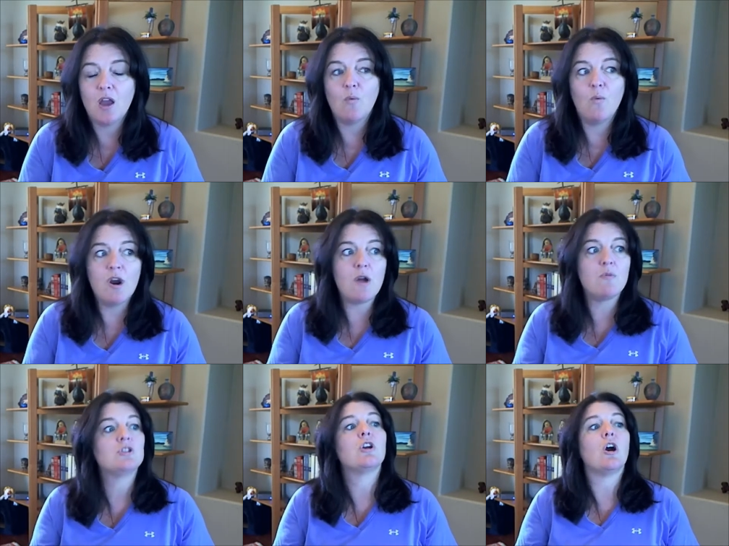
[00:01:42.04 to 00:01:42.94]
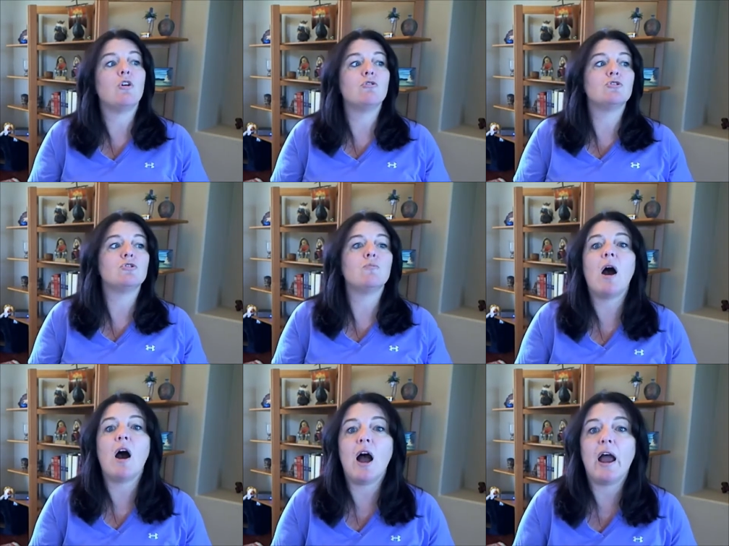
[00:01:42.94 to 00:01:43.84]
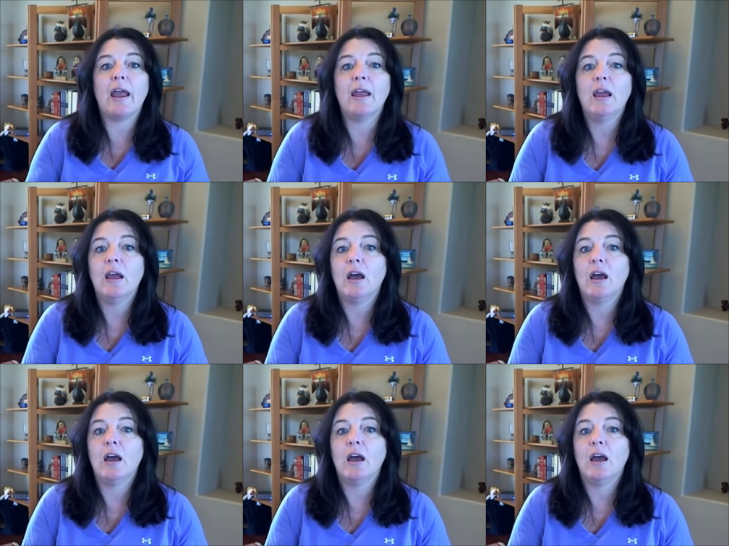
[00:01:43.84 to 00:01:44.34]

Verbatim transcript: Where would you go to buy